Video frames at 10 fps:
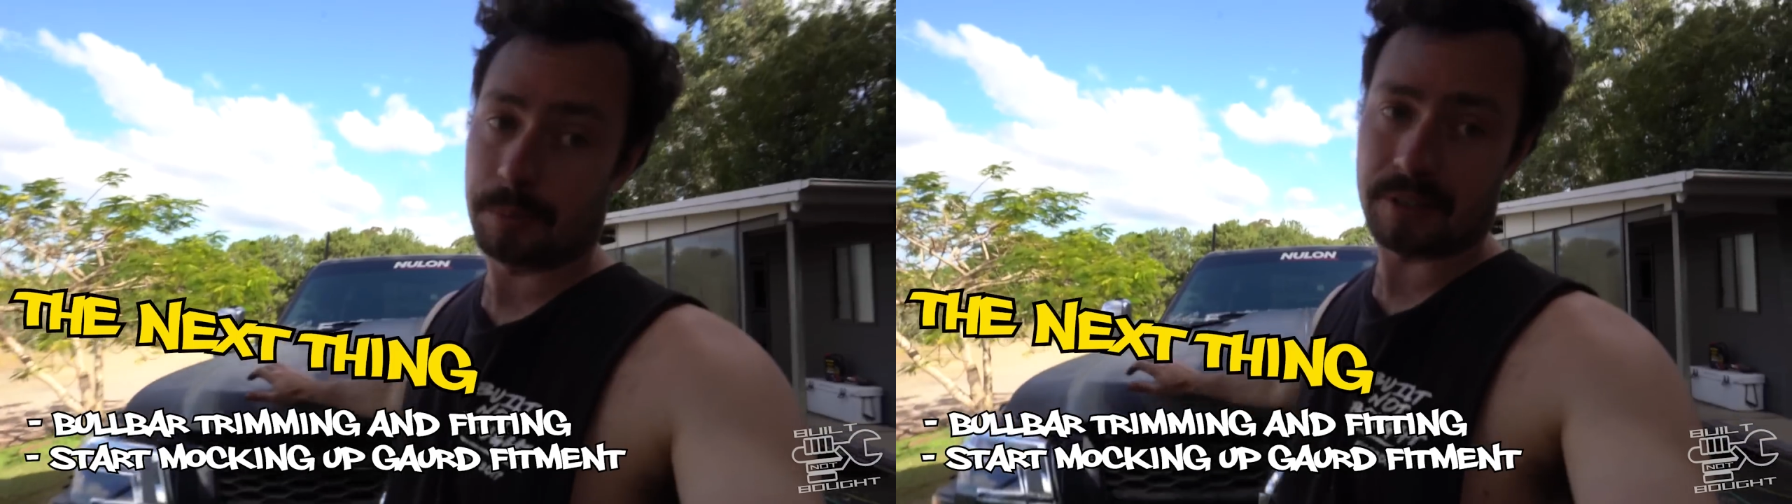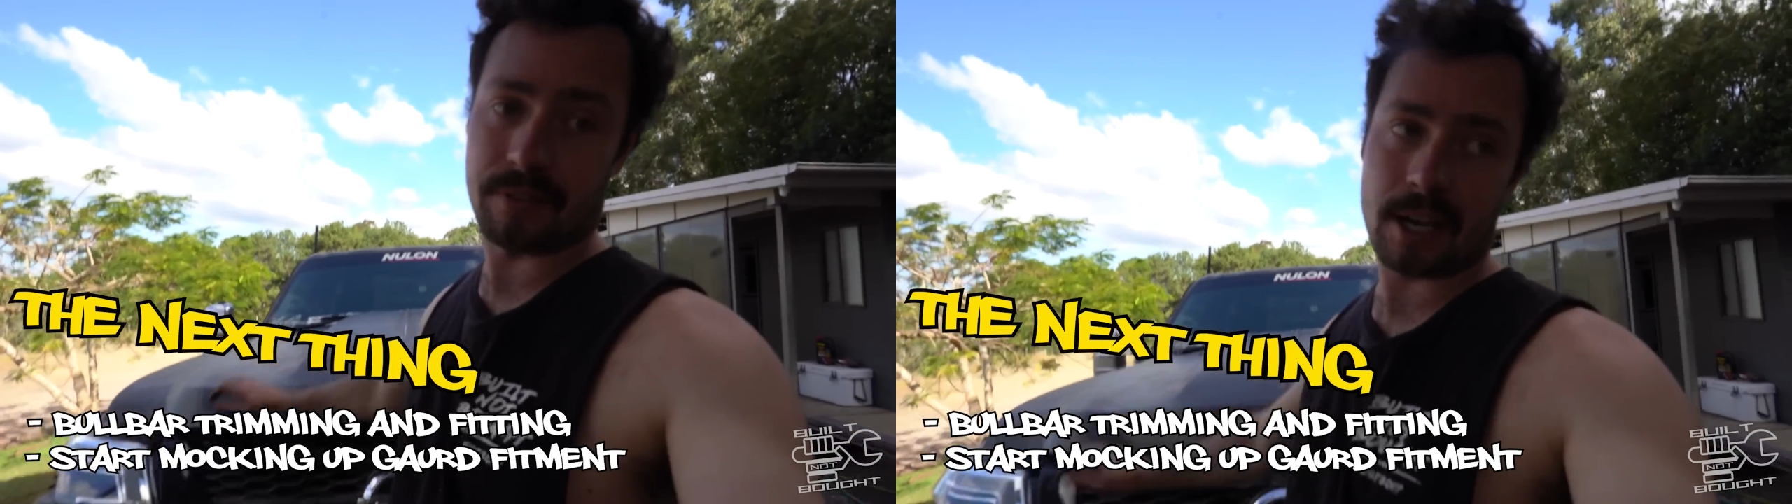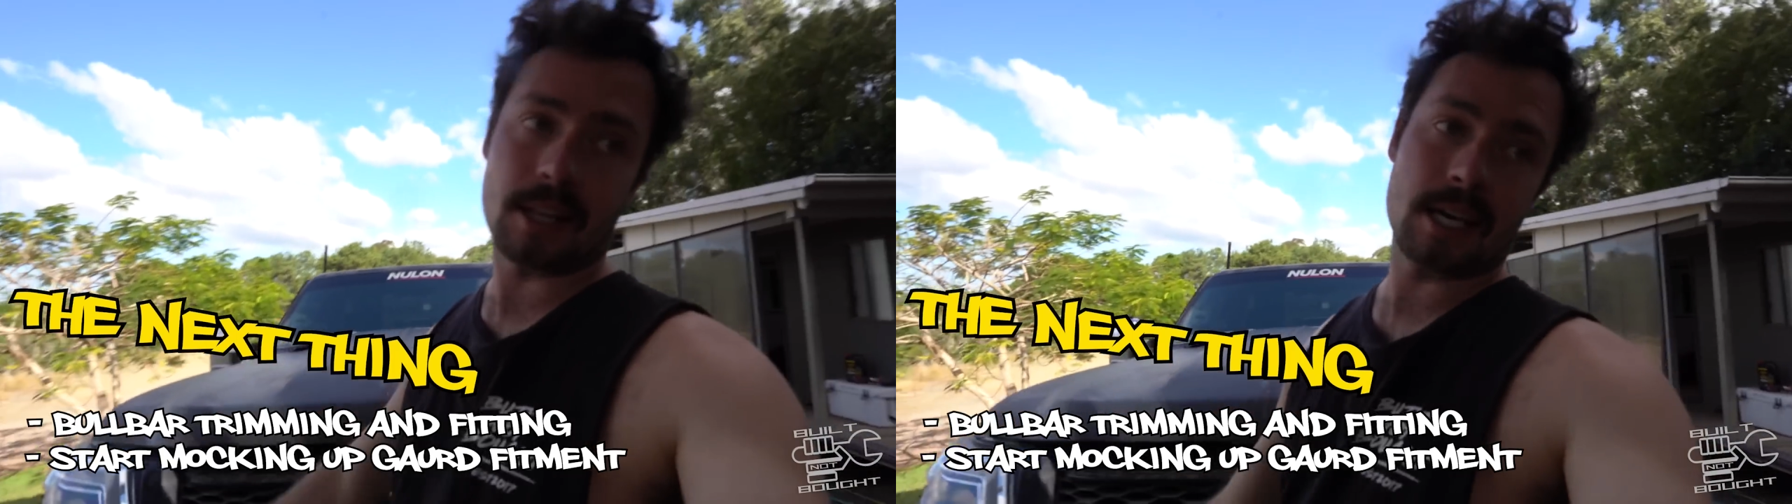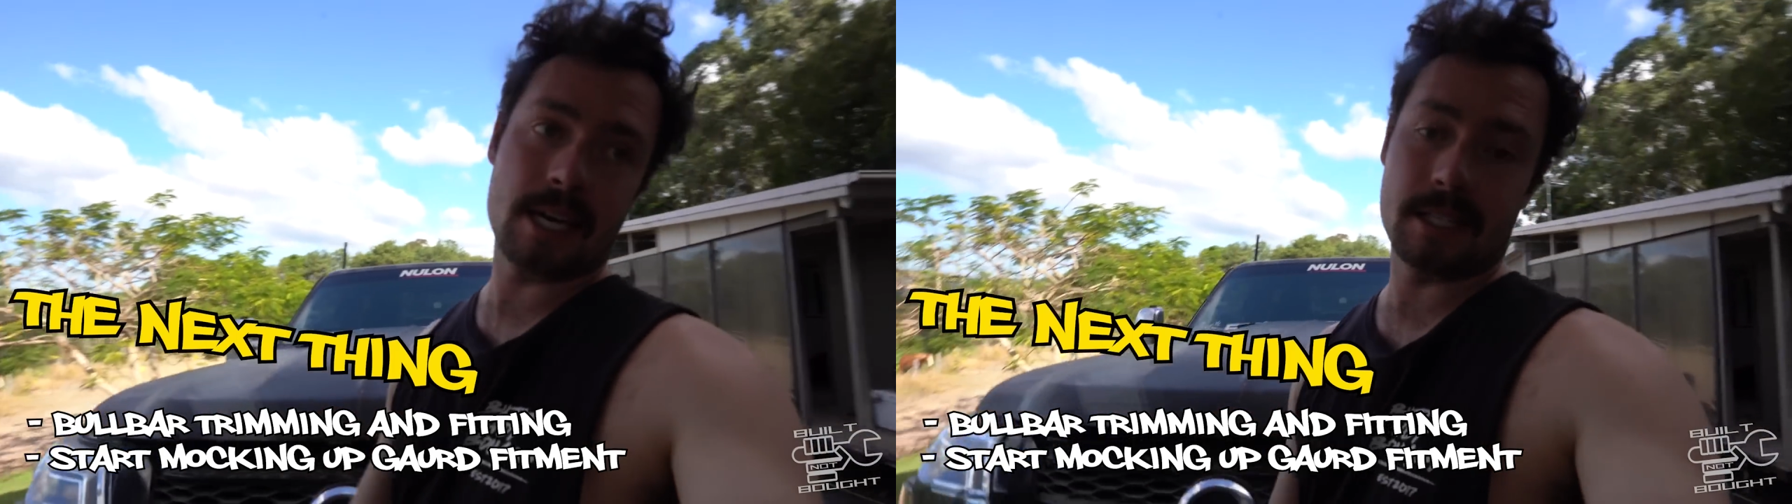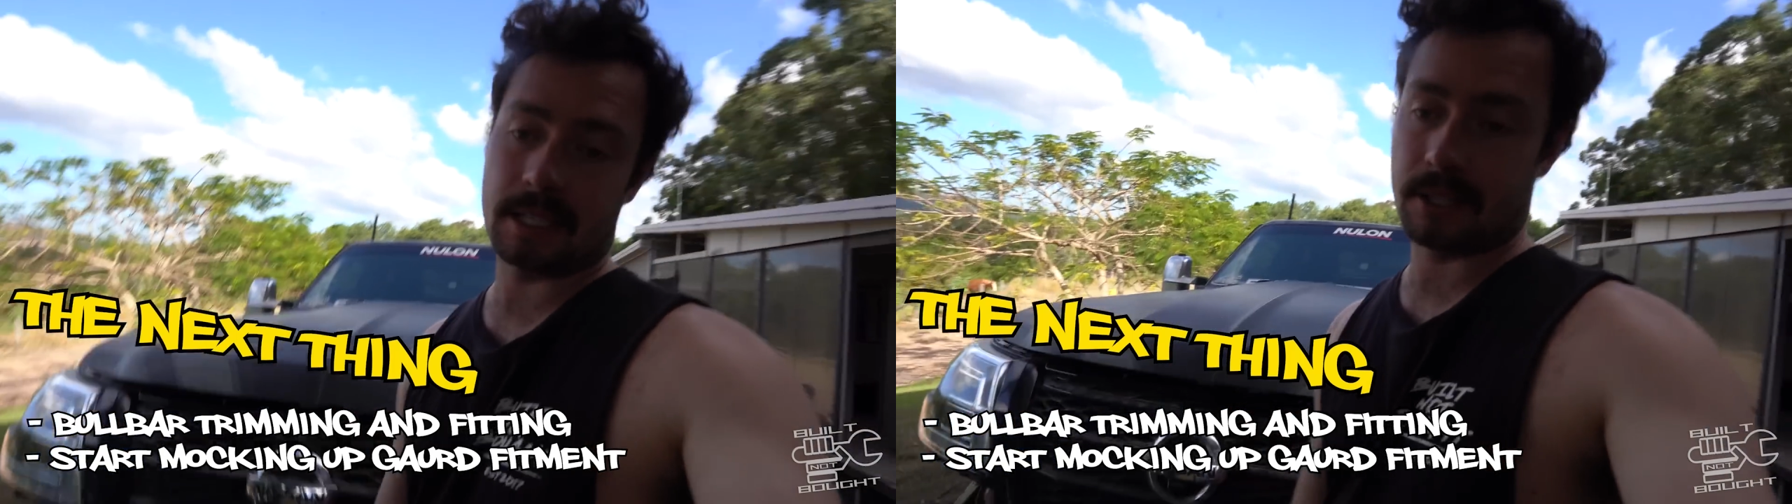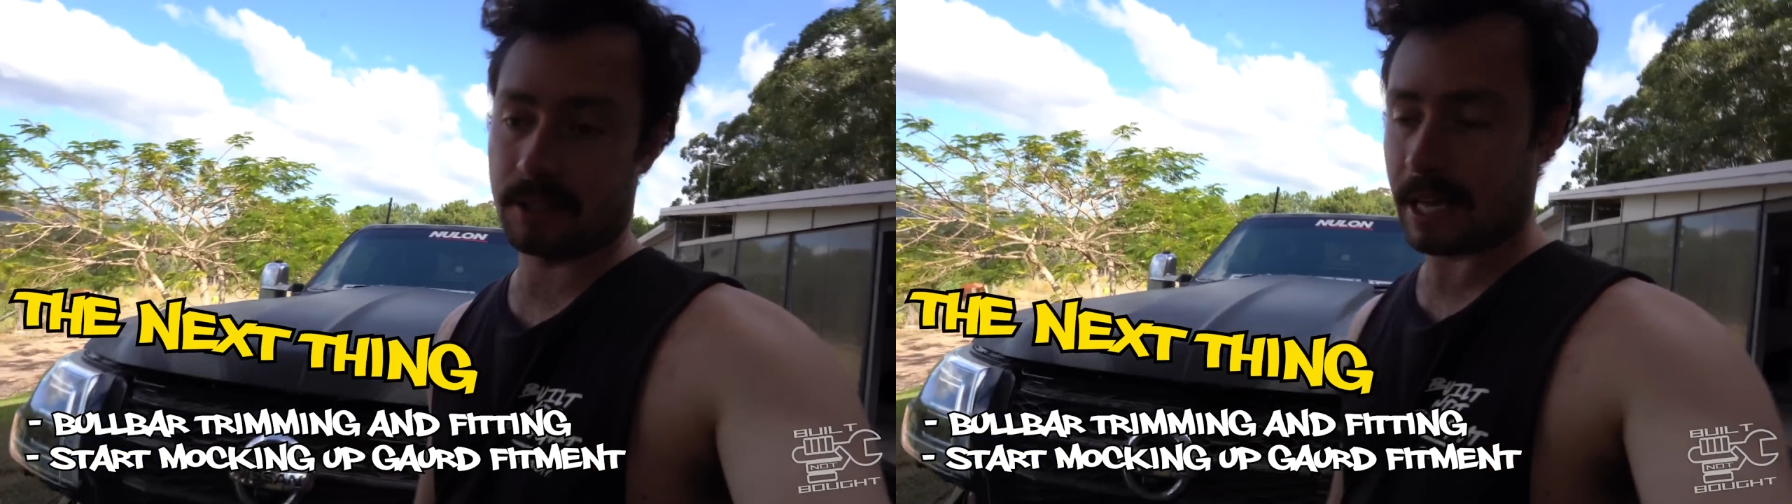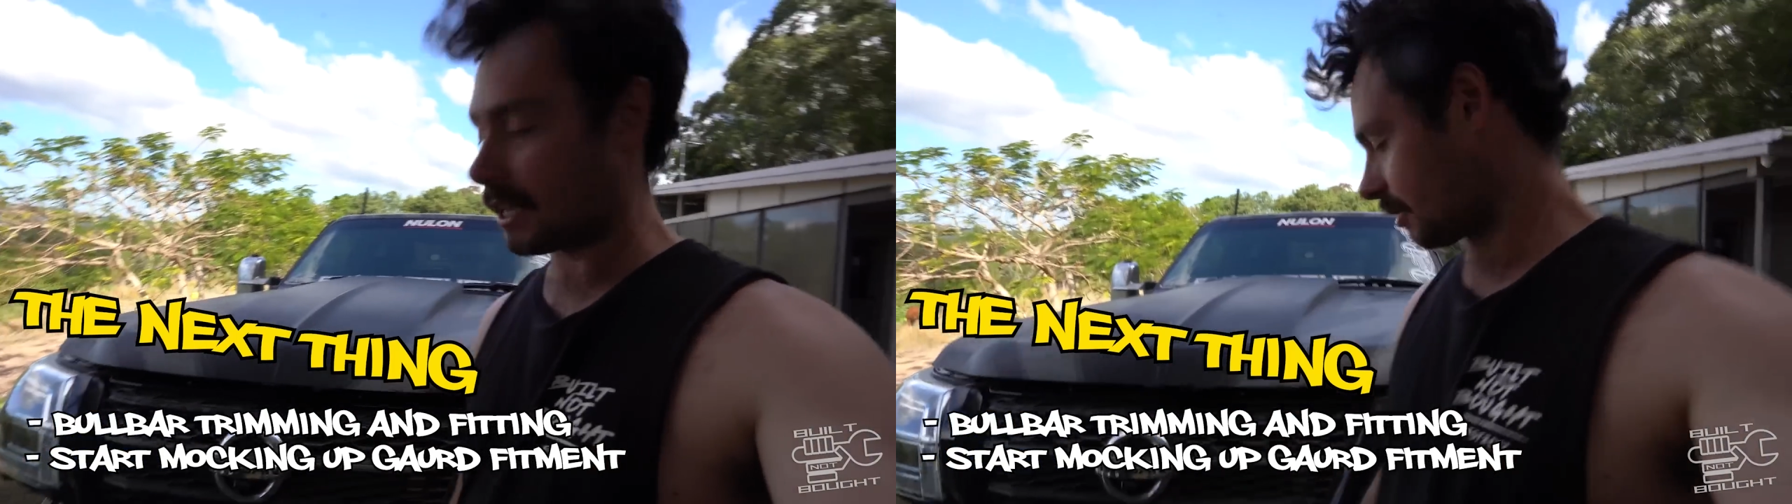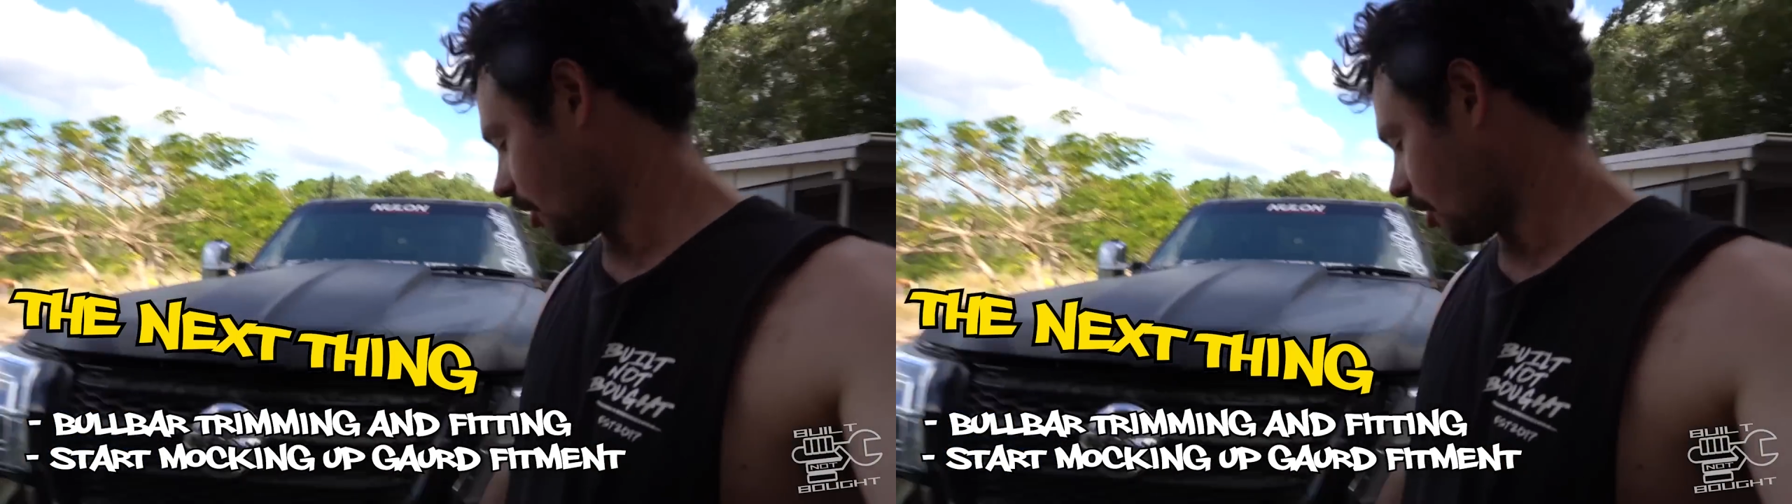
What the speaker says: be fairly easy because that